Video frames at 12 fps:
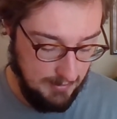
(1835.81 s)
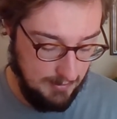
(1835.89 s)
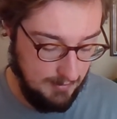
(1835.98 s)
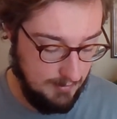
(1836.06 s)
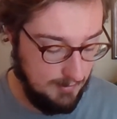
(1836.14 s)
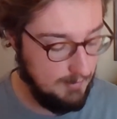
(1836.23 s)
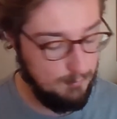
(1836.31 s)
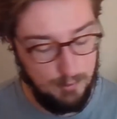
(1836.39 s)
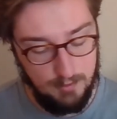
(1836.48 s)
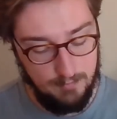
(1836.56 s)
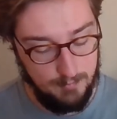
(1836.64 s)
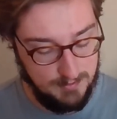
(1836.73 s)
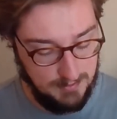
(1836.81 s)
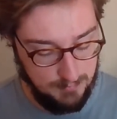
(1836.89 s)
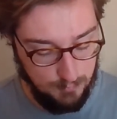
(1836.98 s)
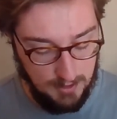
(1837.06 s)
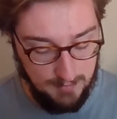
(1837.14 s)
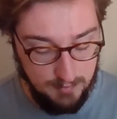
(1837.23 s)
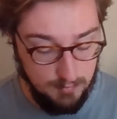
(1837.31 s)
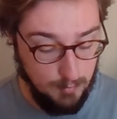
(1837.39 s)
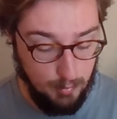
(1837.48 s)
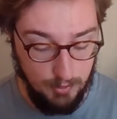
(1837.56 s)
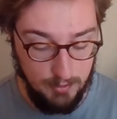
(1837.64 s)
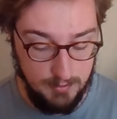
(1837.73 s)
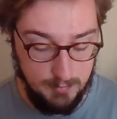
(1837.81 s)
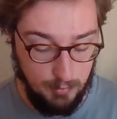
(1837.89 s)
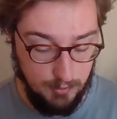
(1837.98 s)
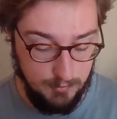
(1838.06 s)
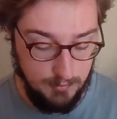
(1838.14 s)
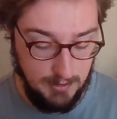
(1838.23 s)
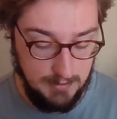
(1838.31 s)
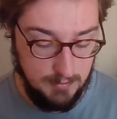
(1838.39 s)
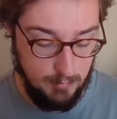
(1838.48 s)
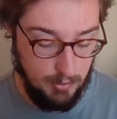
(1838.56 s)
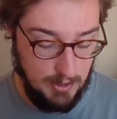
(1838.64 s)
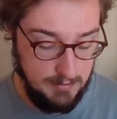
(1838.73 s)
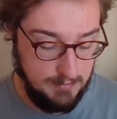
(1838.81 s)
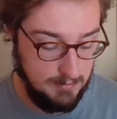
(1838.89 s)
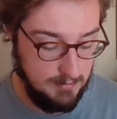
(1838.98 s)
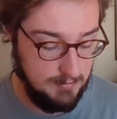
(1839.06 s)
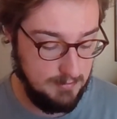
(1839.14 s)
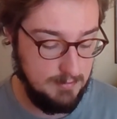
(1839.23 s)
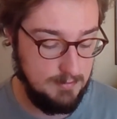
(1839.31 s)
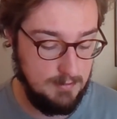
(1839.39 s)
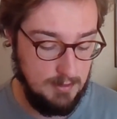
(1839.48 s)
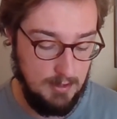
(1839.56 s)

and then one of them says, we'll have to report this poultry enterprise, citizens.